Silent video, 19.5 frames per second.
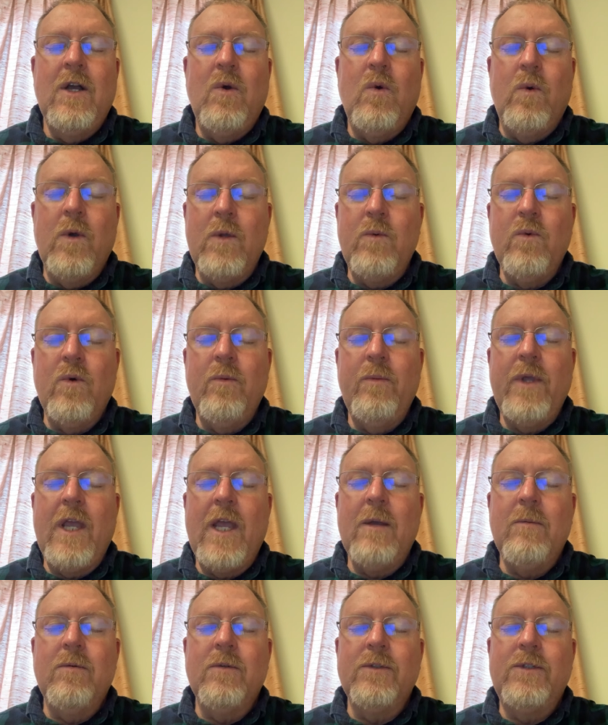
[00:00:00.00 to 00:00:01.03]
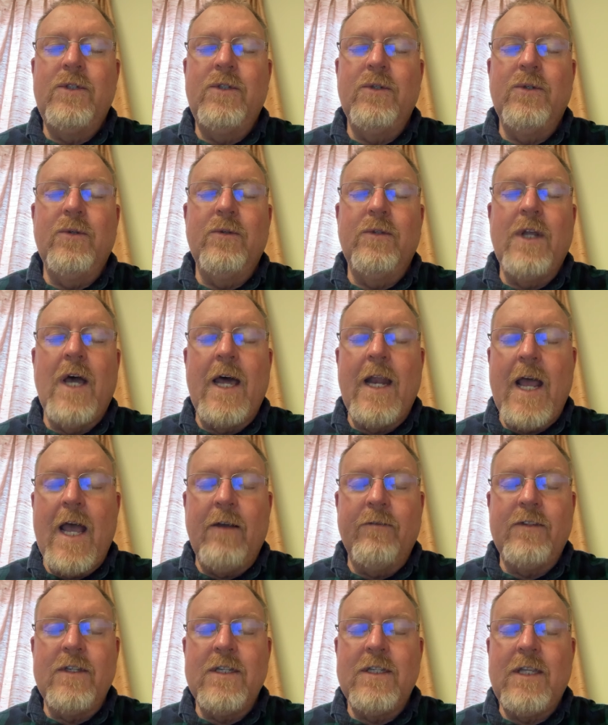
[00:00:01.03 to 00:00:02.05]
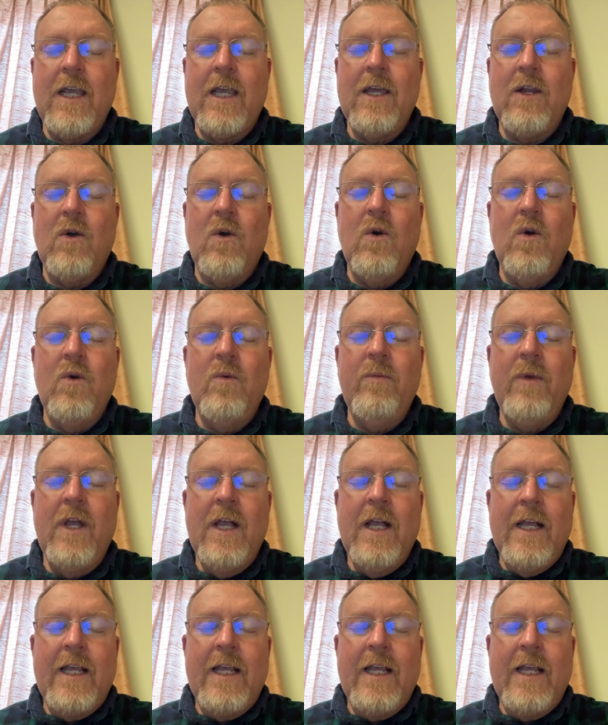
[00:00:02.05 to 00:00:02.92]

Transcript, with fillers: when we'll be able to not have to stay at home,